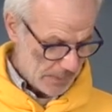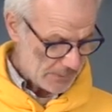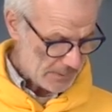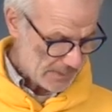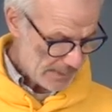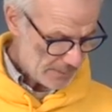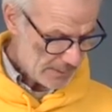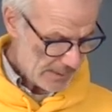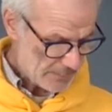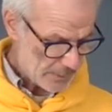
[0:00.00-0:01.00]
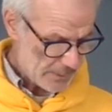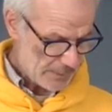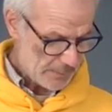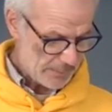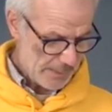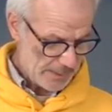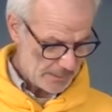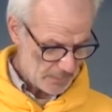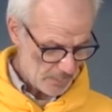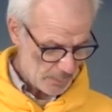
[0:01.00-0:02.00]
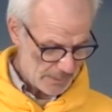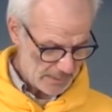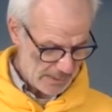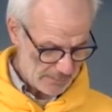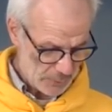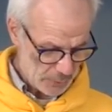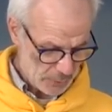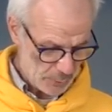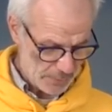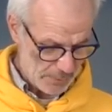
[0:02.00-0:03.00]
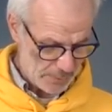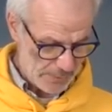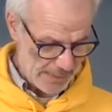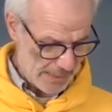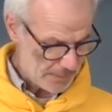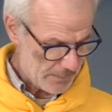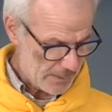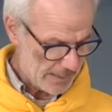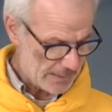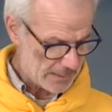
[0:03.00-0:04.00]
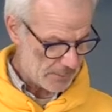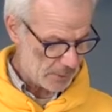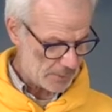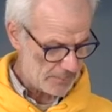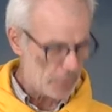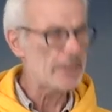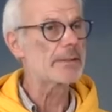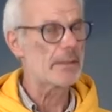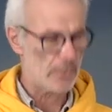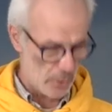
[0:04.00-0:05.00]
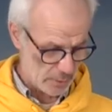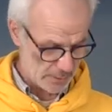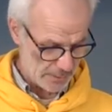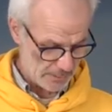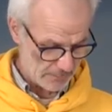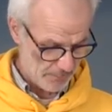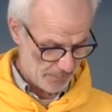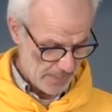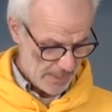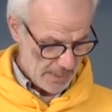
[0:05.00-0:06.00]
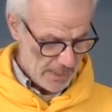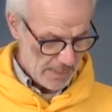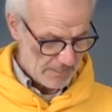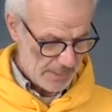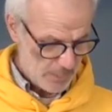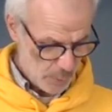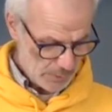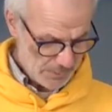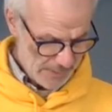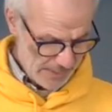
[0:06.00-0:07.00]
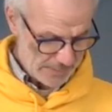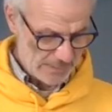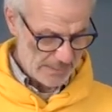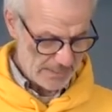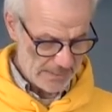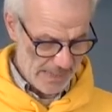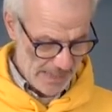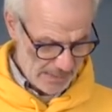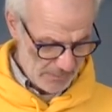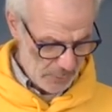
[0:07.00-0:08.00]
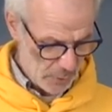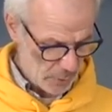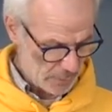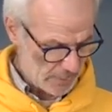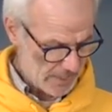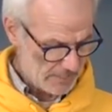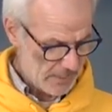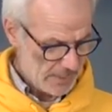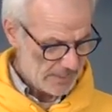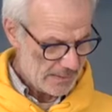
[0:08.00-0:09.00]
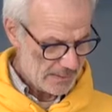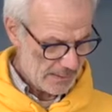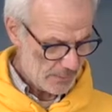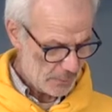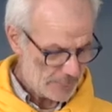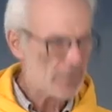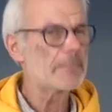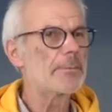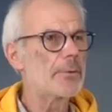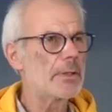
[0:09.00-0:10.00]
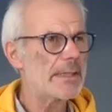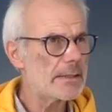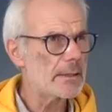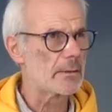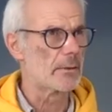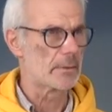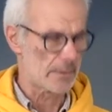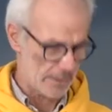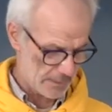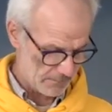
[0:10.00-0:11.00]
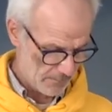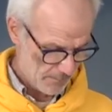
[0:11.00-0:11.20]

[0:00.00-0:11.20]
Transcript: The same statement can be made with the same truth about the animal as about the political organism. By what then is the animal organism distinguished from political organism?